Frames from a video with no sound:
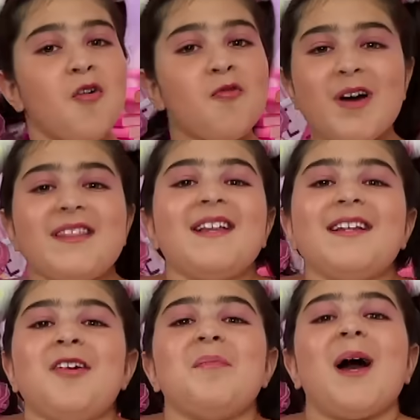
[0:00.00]
When the
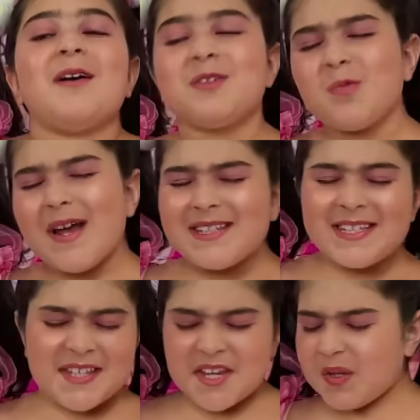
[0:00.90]
little mouse rides
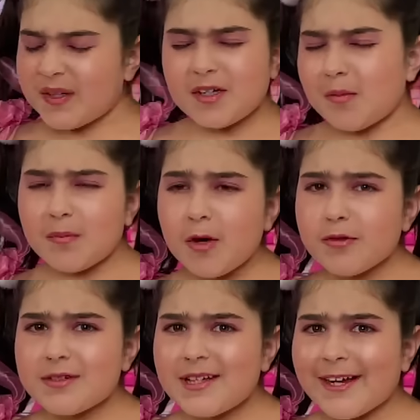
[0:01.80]
his cute little
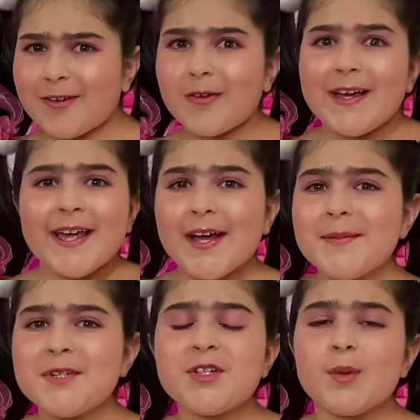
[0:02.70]
motorcycle, he
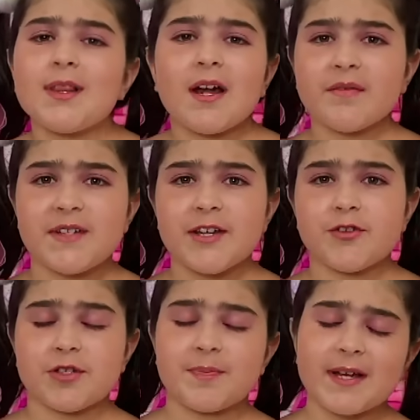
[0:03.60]
comes into a lot of
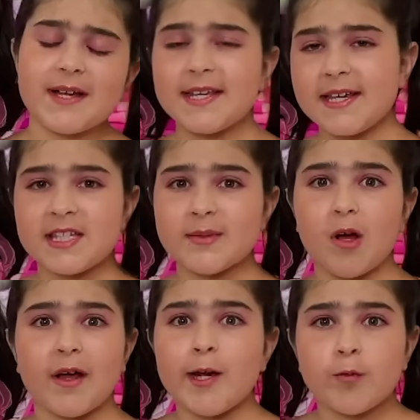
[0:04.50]
dangers because he's
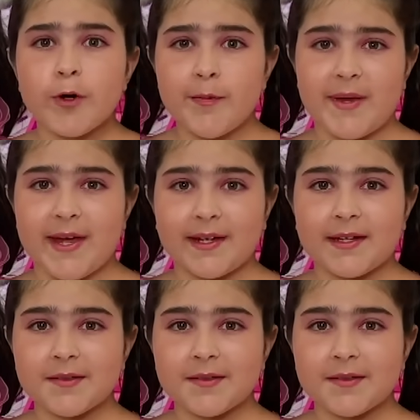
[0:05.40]
small and we're big.